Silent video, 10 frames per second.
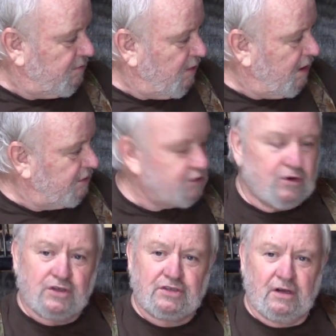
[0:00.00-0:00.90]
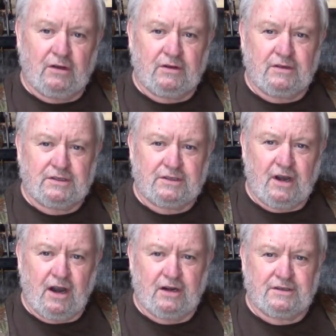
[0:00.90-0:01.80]
well, the jury's still out on this
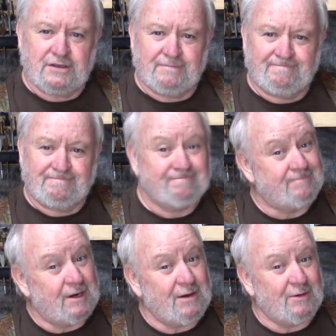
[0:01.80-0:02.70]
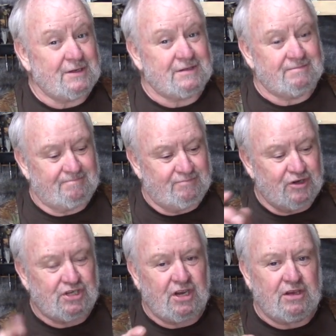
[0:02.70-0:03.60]
harness. But anyways,
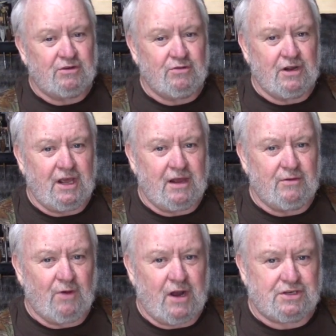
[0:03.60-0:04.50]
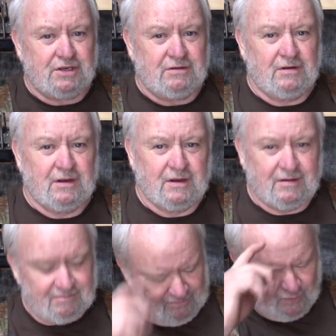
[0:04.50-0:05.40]
appreciate you tuning in and watching.
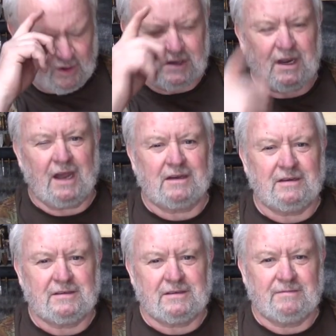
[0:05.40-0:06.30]
We'll talk to you.